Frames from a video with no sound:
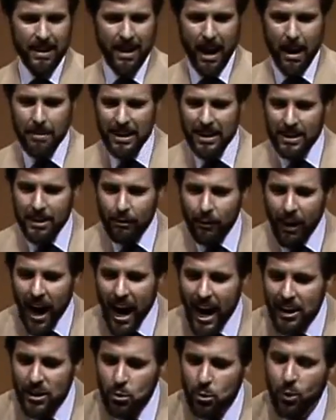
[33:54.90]
I mean,
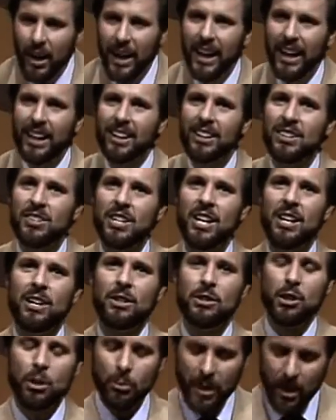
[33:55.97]
devise ways
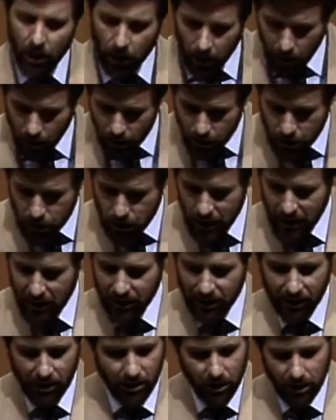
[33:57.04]
to rehearse
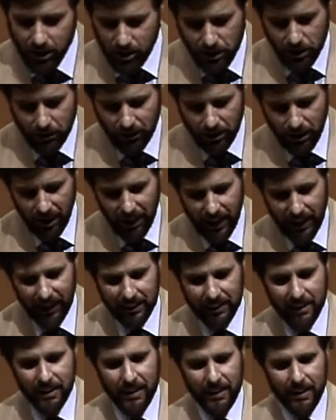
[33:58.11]
the goodness of God
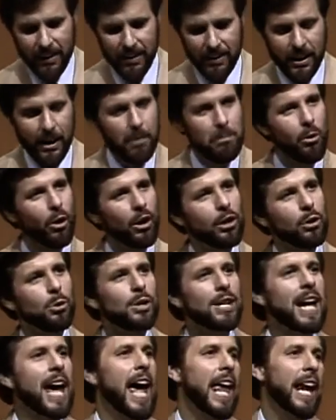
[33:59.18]
that are more
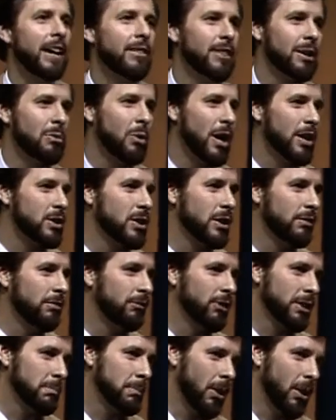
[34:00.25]
creative than watching a
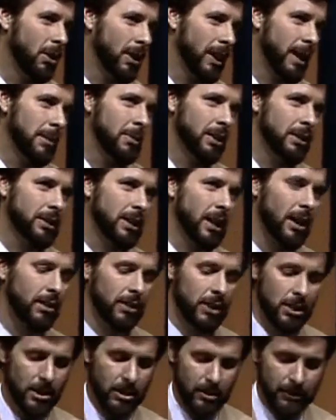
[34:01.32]
football game on
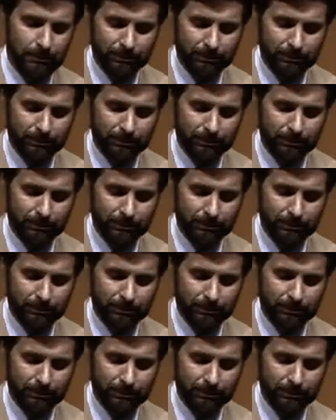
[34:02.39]
television.